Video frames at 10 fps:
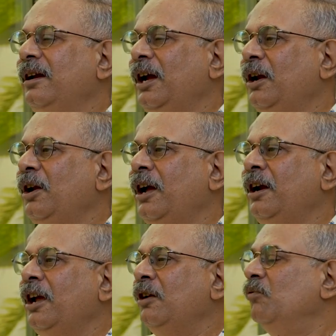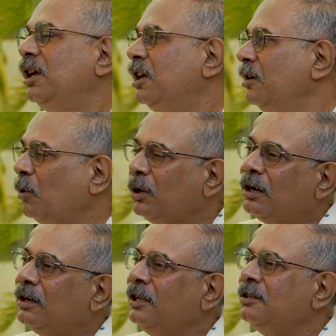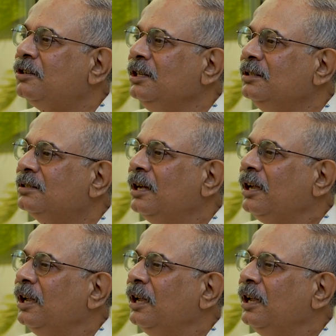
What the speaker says: And we keep on cutting trees,